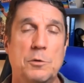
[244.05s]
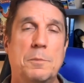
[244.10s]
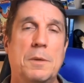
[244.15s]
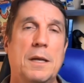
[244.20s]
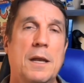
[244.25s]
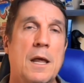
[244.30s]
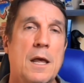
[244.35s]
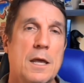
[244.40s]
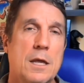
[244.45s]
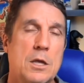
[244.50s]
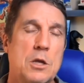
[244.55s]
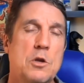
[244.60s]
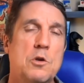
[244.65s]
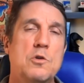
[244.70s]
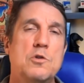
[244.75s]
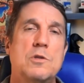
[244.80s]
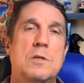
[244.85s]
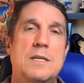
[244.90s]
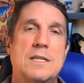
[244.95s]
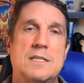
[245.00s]
But
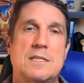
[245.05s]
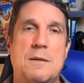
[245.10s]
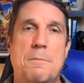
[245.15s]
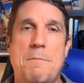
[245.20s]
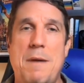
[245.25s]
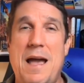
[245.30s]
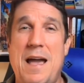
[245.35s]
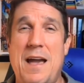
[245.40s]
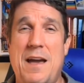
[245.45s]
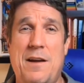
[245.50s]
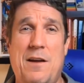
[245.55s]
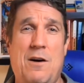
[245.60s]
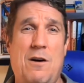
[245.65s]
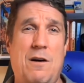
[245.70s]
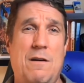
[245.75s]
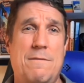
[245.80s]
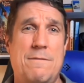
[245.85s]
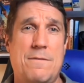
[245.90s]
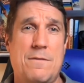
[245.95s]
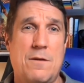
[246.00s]
usually it's a bad
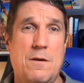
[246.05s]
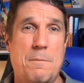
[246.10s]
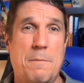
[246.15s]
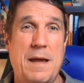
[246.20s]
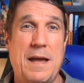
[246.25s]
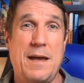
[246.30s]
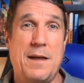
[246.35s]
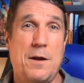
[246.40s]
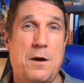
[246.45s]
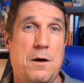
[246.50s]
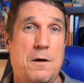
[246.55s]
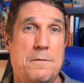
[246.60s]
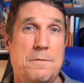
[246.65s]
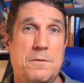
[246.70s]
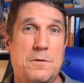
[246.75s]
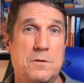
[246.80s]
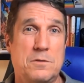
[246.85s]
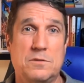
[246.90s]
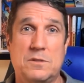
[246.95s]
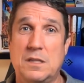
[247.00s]
offer. A bad
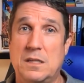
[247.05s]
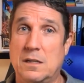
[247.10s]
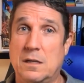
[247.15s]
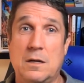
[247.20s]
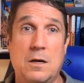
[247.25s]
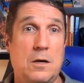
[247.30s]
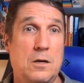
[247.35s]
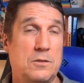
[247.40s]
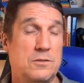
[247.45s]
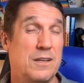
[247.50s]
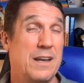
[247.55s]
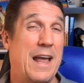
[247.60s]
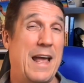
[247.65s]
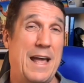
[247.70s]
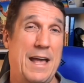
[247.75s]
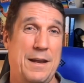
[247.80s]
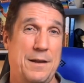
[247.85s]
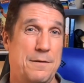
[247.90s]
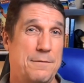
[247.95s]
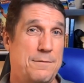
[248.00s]
offer is going to cause an
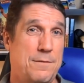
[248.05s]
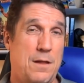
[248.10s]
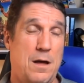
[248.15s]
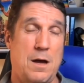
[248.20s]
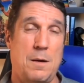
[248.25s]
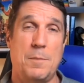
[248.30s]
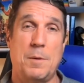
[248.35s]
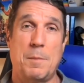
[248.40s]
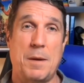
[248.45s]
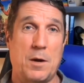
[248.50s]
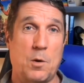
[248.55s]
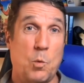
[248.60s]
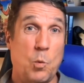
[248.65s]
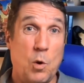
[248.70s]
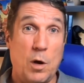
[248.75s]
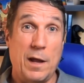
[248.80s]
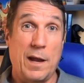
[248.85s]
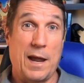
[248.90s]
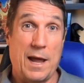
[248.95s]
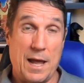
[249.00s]
ad to flop no matter
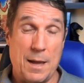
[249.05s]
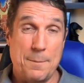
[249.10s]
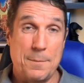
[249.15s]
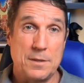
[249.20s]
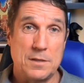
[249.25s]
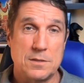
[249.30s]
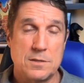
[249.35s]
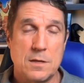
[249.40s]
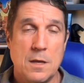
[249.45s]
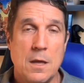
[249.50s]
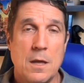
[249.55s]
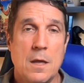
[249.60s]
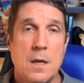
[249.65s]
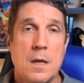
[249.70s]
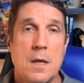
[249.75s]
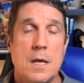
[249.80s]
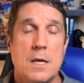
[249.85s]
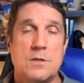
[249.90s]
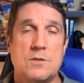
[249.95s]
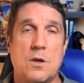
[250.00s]
what happens.
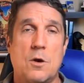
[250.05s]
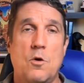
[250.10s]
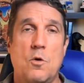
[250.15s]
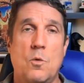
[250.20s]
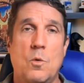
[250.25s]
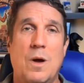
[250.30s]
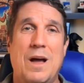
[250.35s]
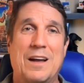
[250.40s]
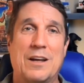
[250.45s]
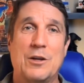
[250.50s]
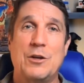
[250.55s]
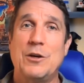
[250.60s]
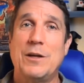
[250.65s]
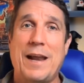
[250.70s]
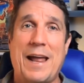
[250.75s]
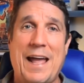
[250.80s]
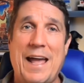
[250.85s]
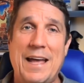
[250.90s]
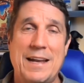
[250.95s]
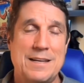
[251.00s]
So a good
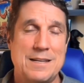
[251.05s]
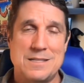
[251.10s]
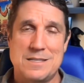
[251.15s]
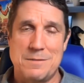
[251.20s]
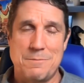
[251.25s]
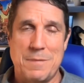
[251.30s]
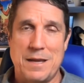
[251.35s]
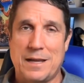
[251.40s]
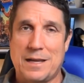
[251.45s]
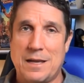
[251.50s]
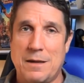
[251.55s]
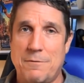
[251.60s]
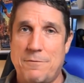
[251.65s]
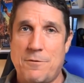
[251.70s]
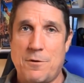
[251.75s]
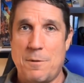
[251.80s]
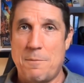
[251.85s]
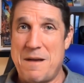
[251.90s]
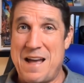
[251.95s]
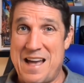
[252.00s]
ad doesn't make up
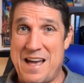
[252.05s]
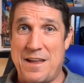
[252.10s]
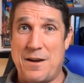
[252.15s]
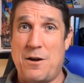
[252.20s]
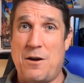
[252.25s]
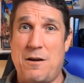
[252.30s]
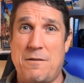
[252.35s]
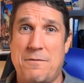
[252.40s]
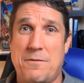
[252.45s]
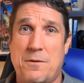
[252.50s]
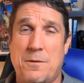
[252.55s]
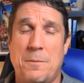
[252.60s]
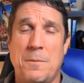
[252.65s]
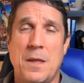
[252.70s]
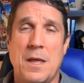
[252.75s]
for a bad offer.